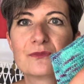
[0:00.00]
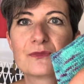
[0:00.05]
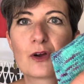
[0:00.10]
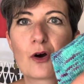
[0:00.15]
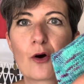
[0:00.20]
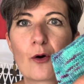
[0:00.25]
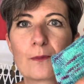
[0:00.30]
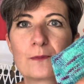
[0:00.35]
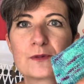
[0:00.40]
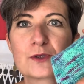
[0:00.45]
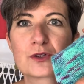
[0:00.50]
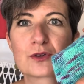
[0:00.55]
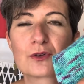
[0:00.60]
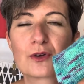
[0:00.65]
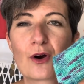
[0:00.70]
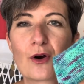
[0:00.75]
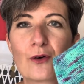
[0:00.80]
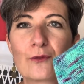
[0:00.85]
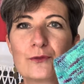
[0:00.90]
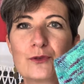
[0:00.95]
option
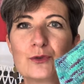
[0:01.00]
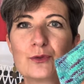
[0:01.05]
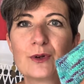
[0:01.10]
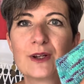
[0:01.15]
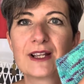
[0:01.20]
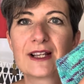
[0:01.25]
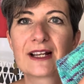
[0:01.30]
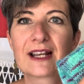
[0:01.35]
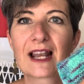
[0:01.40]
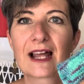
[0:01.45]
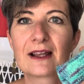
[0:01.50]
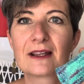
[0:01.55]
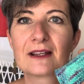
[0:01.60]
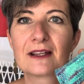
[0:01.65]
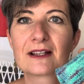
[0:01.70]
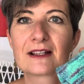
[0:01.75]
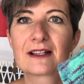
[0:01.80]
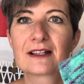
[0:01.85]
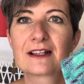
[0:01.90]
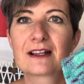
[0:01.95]
of doing
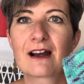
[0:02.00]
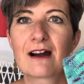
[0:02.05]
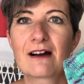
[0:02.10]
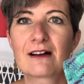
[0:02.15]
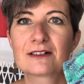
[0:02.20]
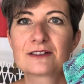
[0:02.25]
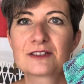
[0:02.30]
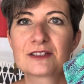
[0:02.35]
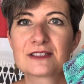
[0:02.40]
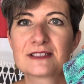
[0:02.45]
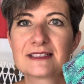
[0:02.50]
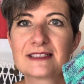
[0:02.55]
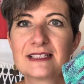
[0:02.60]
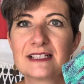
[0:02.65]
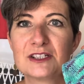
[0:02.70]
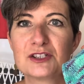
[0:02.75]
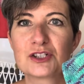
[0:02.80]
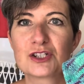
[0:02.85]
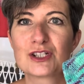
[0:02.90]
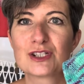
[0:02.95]
like garter
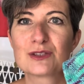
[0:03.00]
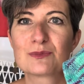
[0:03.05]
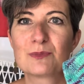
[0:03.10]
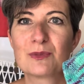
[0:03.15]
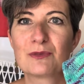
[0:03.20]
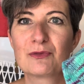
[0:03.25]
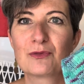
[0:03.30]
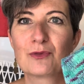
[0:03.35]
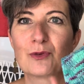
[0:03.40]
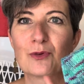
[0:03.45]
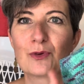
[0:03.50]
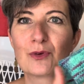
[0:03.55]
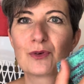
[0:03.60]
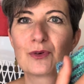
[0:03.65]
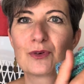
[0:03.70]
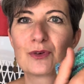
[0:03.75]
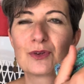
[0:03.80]
stitches before,